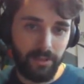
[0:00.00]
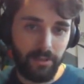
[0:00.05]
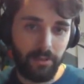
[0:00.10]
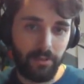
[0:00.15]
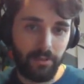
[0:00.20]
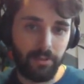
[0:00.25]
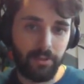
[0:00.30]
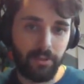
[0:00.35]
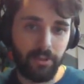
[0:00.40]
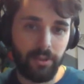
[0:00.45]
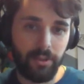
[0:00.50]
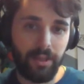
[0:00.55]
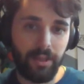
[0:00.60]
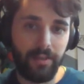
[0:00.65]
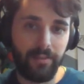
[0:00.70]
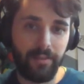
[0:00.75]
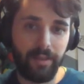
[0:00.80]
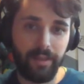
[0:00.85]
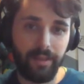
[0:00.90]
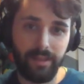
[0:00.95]
Also
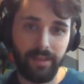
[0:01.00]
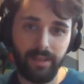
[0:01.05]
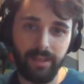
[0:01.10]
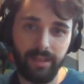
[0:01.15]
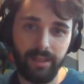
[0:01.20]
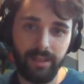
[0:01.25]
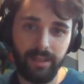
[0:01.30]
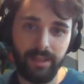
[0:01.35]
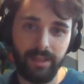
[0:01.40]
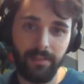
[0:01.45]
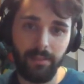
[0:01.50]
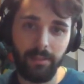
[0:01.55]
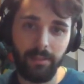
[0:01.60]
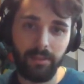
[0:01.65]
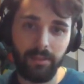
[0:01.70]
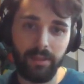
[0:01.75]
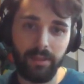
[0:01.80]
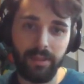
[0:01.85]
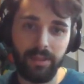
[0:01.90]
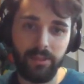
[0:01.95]
how like the double
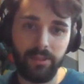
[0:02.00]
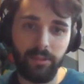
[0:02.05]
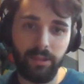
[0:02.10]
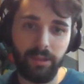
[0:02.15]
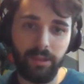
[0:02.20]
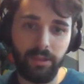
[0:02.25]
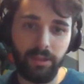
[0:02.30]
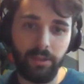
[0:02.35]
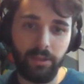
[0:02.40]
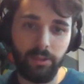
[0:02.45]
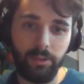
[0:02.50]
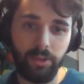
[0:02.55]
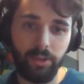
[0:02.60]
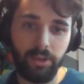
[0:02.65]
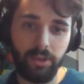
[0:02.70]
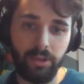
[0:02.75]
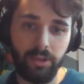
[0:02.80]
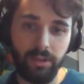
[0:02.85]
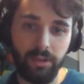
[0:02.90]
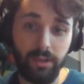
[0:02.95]
glazed
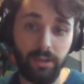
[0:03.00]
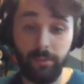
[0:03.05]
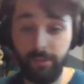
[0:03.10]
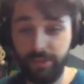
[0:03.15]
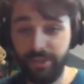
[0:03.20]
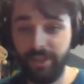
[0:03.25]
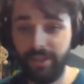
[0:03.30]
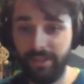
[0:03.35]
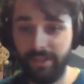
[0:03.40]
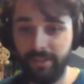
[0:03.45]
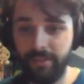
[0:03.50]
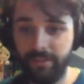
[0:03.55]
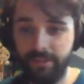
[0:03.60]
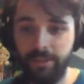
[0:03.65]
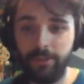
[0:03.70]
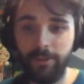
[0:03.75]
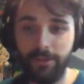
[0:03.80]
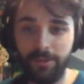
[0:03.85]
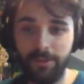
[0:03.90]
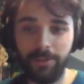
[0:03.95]
windows, uh, which are
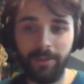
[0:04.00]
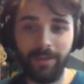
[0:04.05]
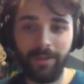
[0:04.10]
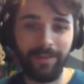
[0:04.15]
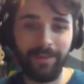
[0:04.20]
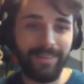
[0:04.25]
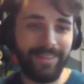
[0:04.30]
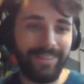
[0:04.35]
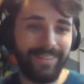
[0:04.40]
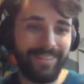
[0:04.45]
new as well.